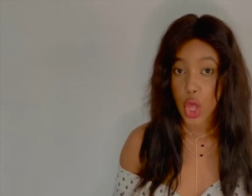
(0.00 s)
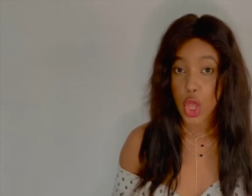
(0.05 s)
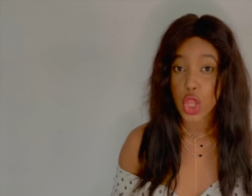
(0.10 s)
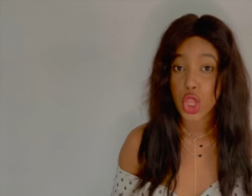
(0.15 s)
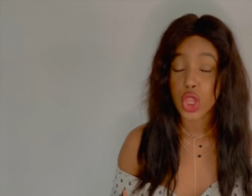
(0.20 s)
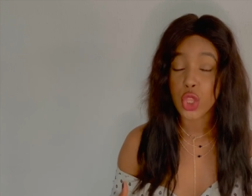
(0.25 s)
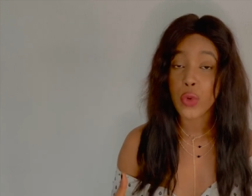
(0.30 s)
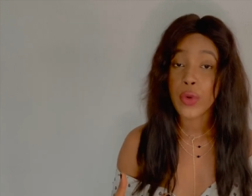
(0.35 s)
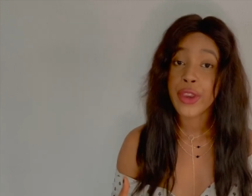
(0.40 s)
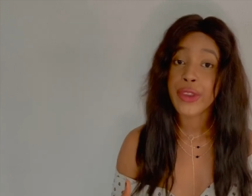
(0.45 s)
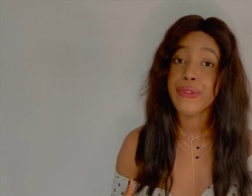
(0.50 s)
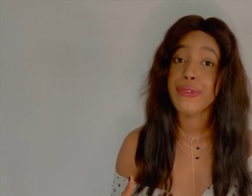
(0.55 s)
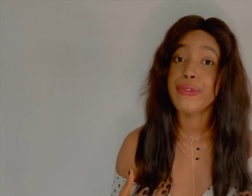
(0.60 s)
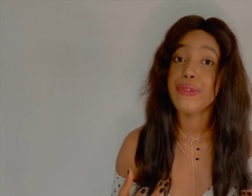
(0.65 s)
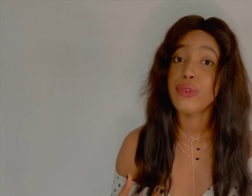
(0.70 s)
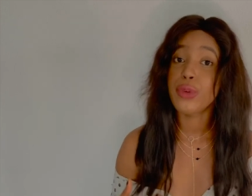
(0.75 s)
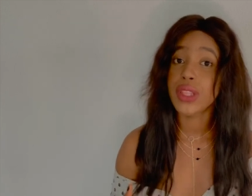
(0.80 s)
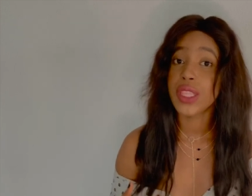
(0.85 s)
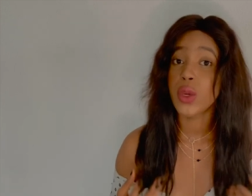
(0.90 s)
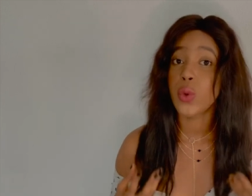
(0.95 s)
knowing
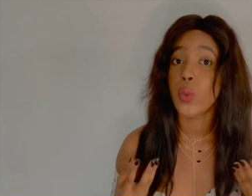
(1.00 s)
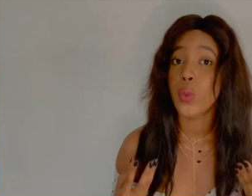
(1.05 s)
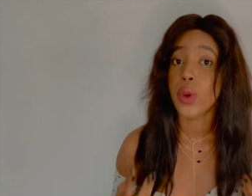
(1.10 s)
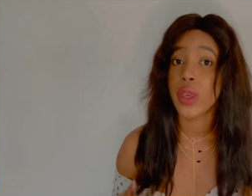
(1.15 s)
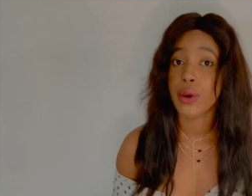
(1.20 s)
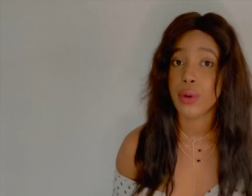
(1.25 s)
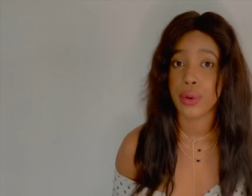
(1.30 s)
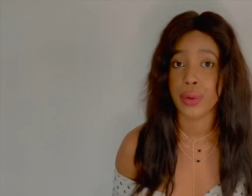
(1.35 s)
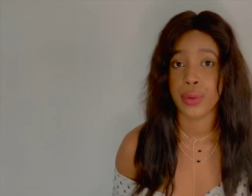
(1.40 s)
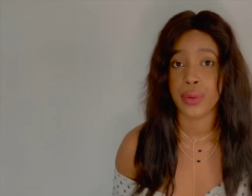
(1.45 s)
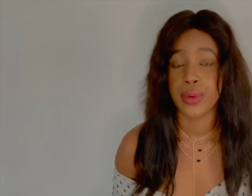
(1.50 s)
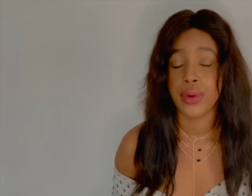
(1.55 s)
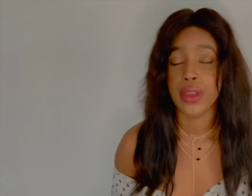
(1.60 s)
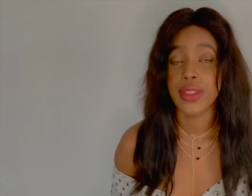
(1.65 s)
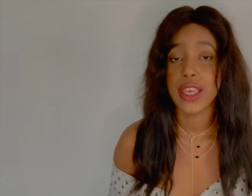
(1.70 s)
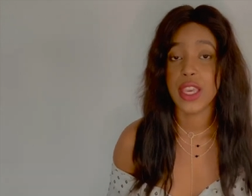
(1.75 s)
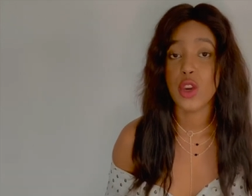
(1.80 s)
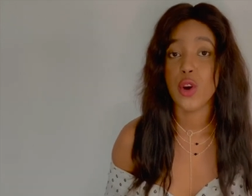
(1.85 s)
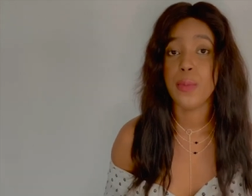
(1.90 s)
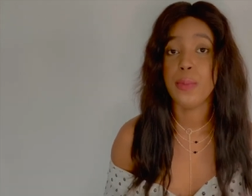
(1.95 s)
fully well
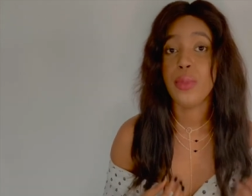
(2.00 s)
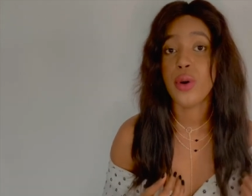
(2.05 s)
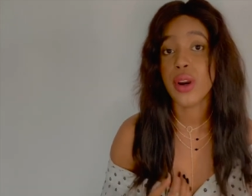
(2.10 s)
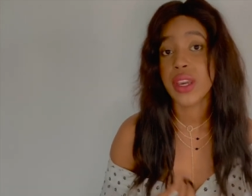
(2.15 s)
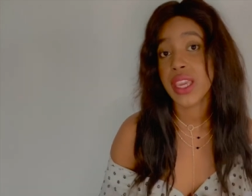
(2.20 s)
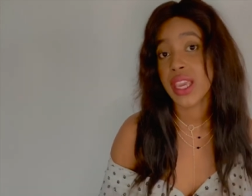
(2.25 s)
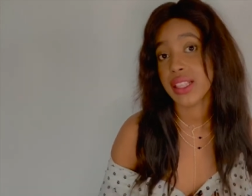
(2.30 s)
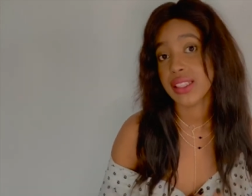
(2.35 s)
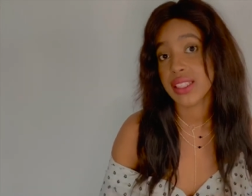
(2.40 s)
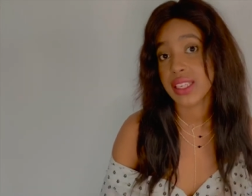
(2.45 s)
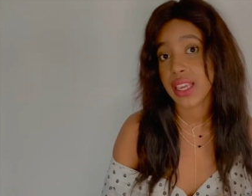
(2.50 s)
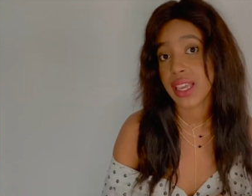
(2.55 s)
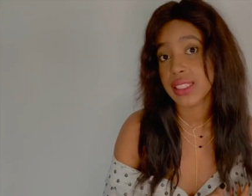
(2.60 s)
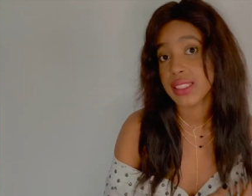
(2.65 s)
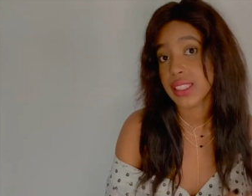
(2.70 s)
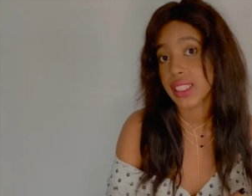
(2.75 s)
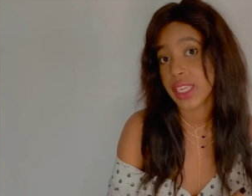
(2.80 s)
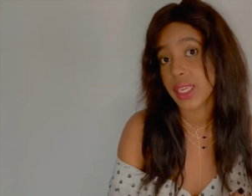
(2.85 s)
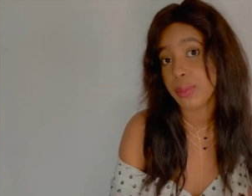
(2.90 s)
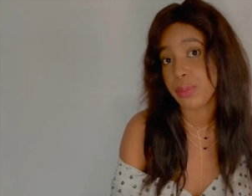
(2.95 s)
that your pocket can't
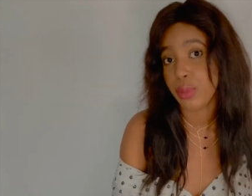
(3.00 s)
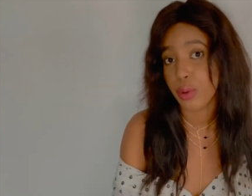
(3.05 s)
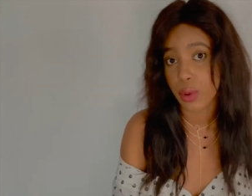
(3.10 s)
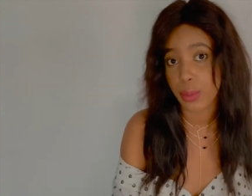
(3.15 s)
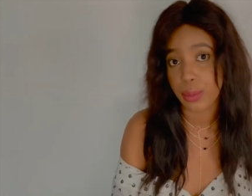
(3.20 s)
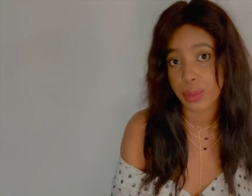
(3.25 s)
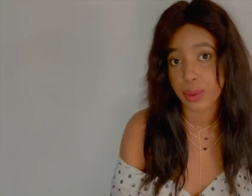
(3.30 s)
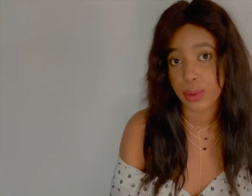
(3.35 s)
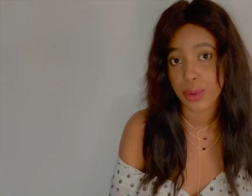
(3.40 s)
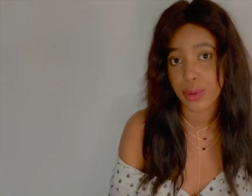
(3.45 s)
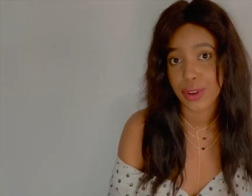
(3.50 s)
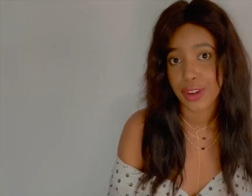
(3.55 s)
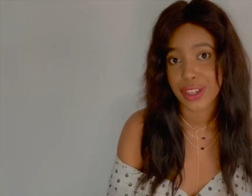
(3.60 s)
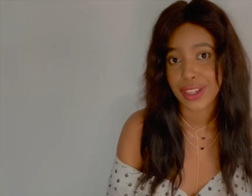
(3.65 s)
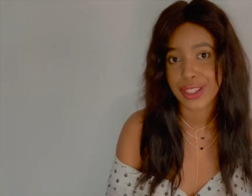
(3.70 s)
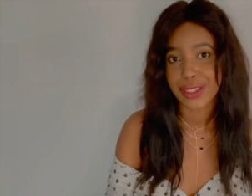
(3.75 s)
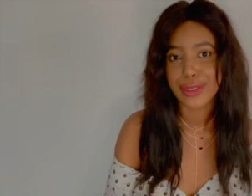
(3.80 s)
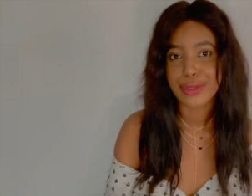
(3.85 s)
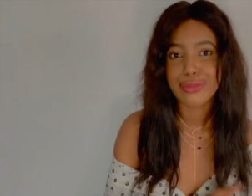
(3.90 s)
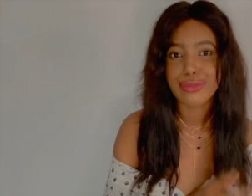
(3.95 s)
keep
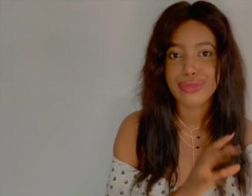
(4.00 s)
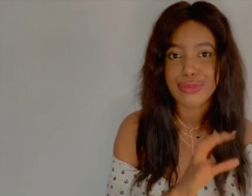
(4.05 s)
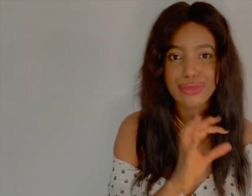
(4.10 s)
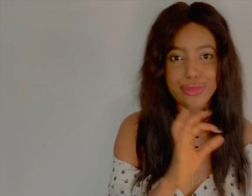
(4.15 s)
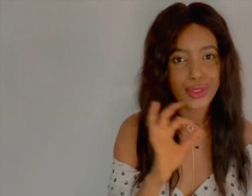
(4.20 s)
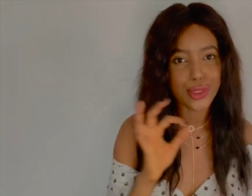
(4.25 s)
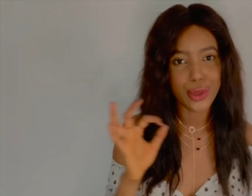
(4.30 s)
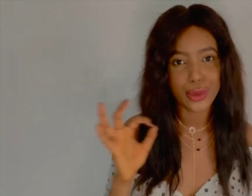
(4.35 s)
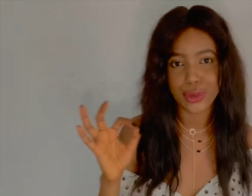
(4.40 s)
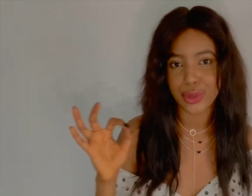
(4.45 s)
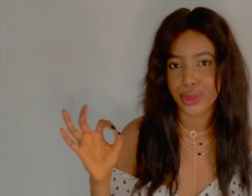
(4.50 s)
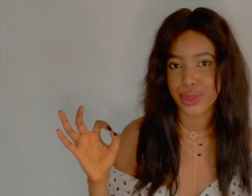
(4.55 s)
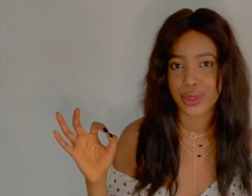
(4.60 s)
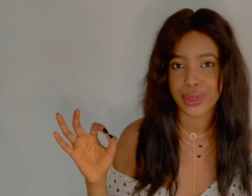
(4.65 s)
up, don't.